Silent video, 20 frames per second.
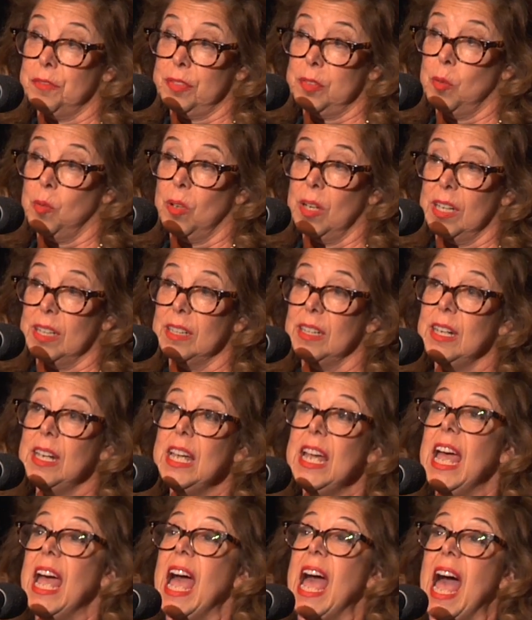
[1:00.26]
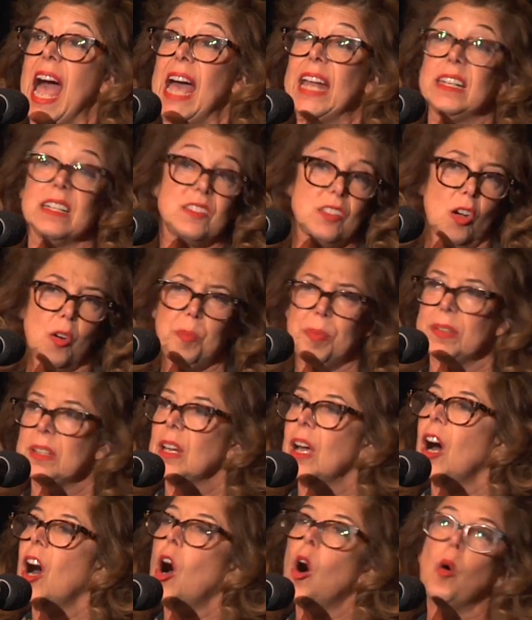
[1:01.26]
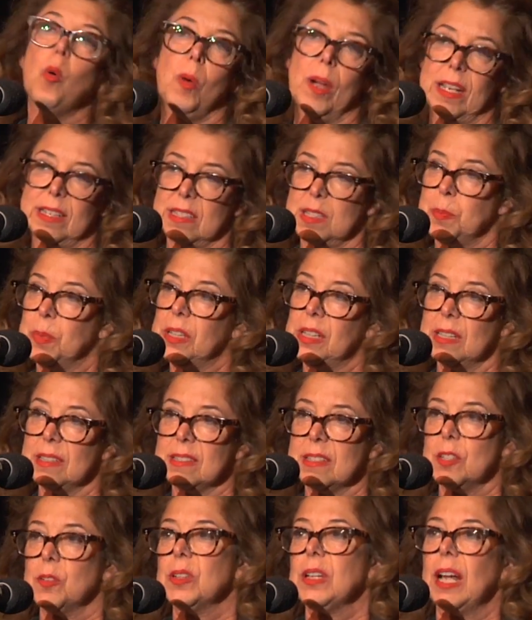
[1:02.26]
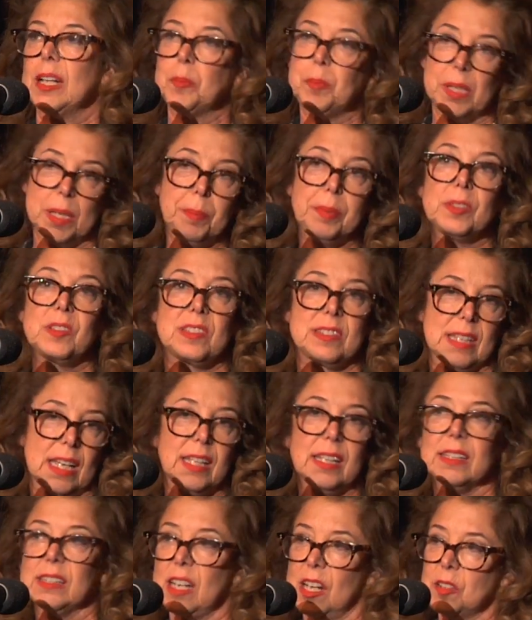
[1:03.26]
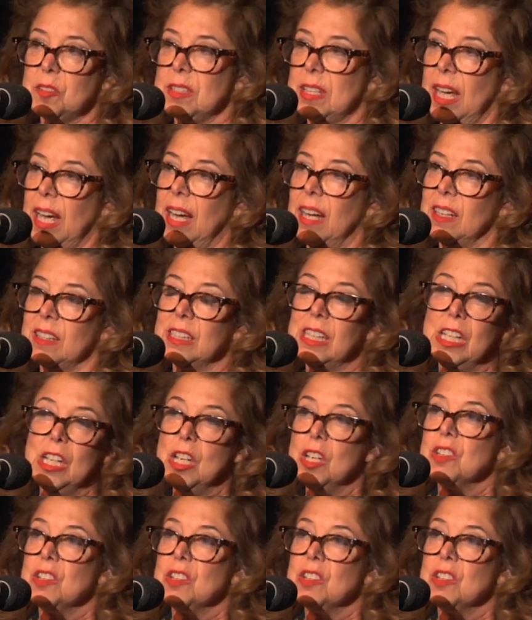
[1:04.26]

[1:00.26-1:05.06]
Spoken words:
floor. And it's open always because there are a lot of people staying in the hotel.